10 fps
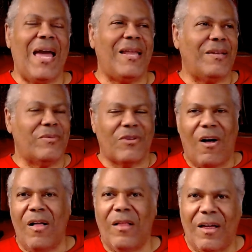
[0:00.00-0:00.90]
It was
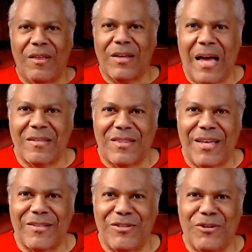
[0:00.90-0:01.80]
all other kinds of
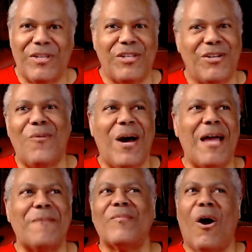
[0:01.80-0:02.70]
things to do. And you know what?
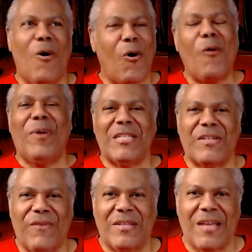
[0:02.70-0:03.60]
A whole bunch of
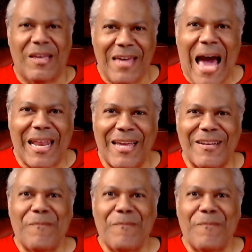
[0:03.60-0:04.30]
us got it.